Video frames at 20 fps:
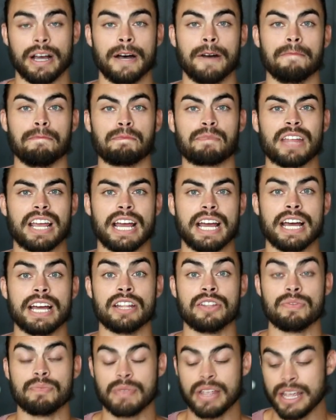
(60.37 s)
Um,
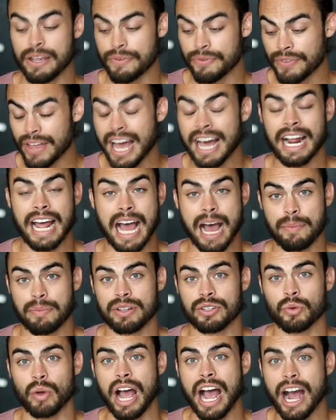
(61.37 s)
and if that
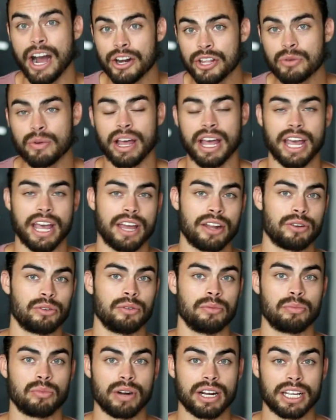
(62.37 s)
happens, how do you
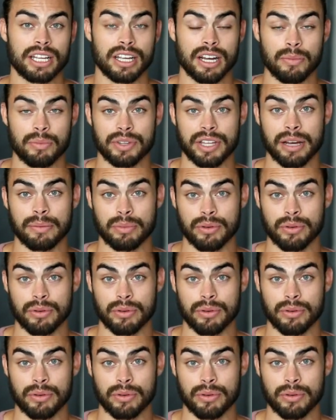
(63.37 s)
handle breaking up with that